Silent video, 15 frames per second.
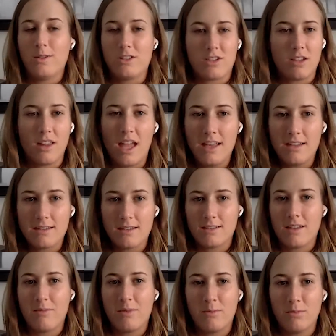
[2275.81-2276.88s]
switched to the
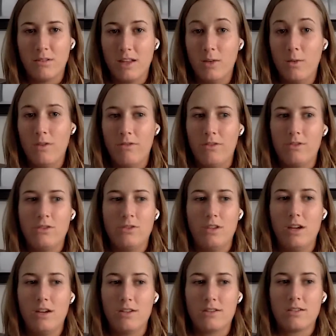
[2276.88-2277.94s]
Asics I've been playing with for two
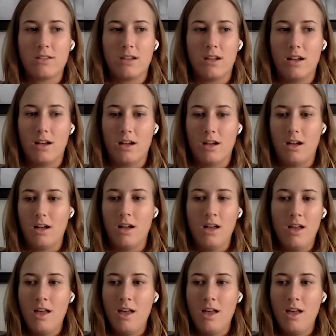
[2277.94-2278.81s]
years, uh,